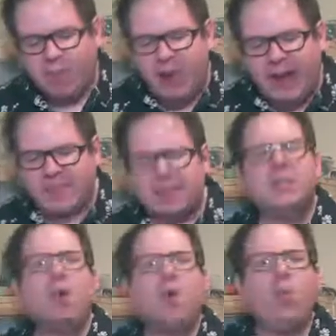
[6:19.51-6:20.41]
Right.
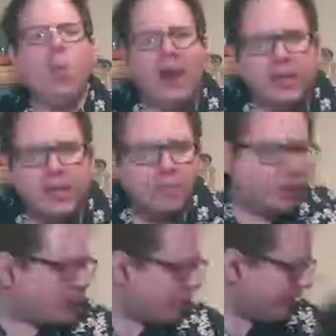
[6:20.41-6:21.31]
Welcome
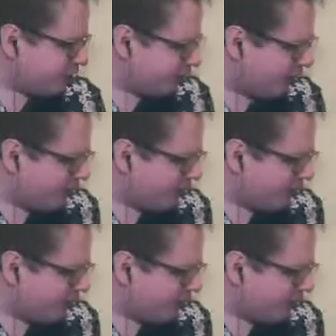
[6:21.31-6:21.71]
to tonight's show. It